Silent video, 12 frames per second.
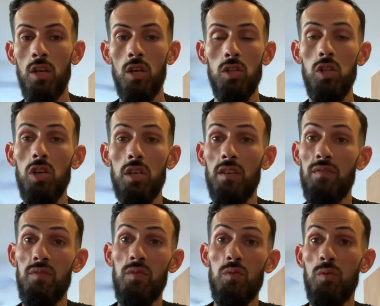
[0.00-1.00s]
look,
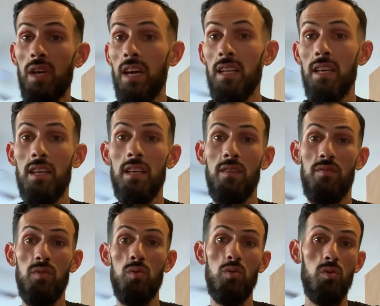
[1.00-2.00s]
if you get in, if
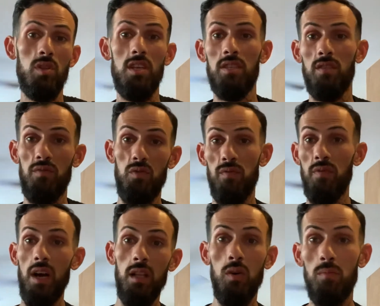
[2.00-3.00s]
you do this, if you
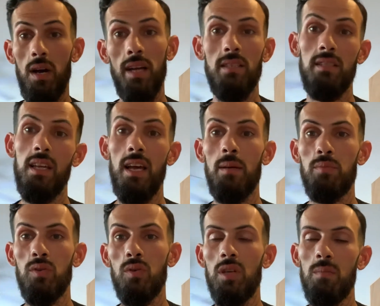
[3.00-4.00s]
follow my steps,
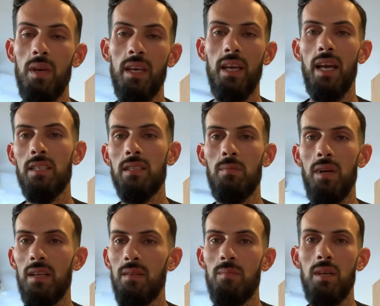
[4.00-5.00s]
you can make X
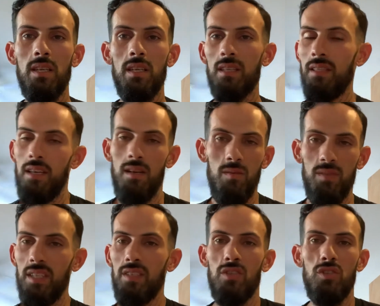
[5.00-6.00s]
amount of money. No,
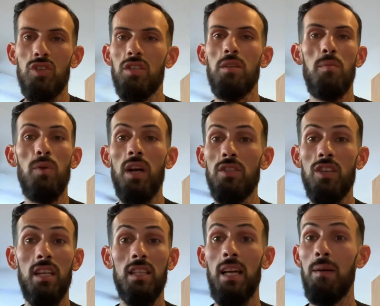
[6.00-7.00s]
this is just a
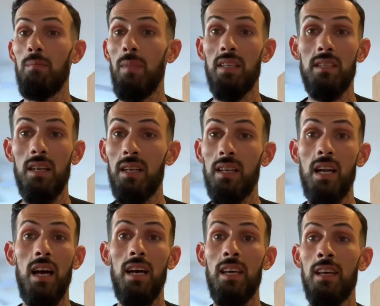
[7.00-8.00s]
project that my son and
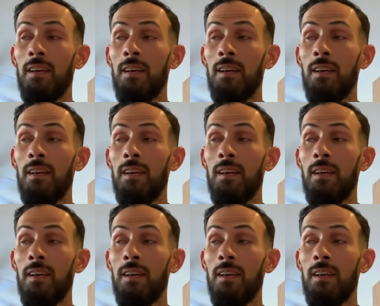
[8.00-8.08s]
I